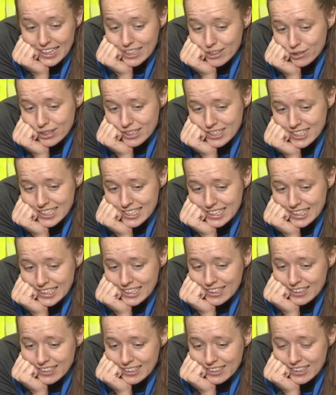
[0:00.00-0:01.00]

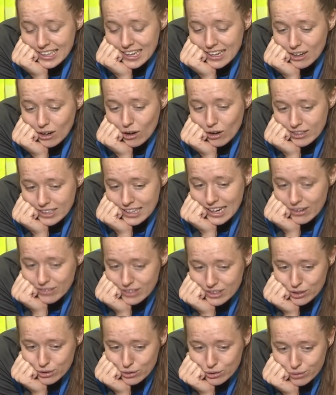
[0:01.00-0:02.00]
interesting in lockdown
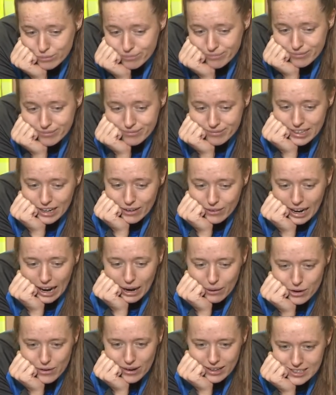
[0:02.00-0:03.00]
at all? How
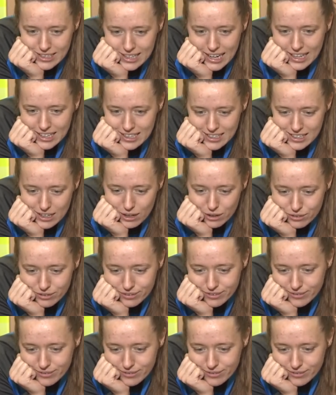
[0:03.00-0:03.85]
are you entertaining yourself?